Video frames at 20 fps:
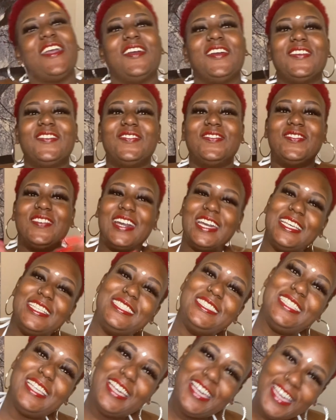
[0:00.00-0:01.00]

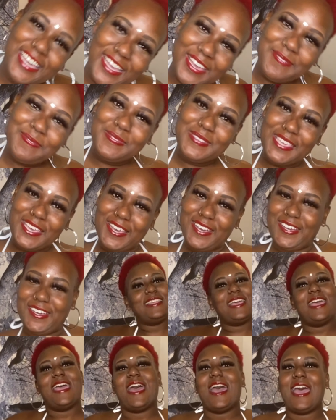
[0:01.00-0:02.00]
What's up, y'all?
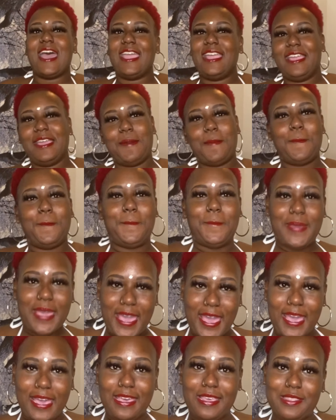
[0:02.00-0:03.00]
I am
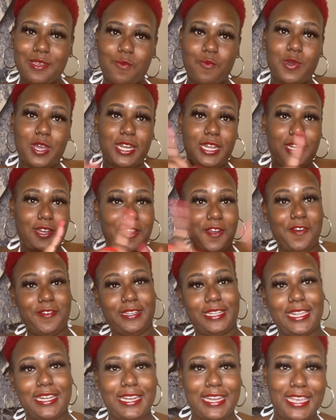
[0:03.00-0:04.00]
back, the one and
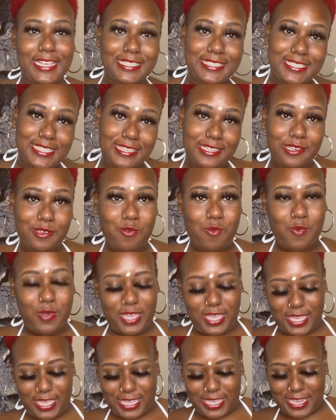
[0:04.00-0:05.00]
only Lady
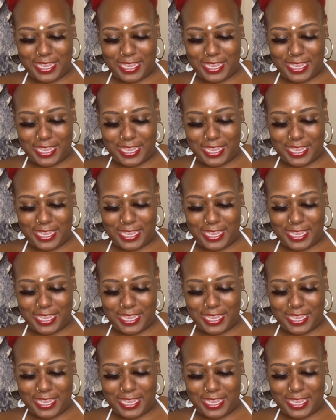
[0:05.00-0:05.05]
Queen.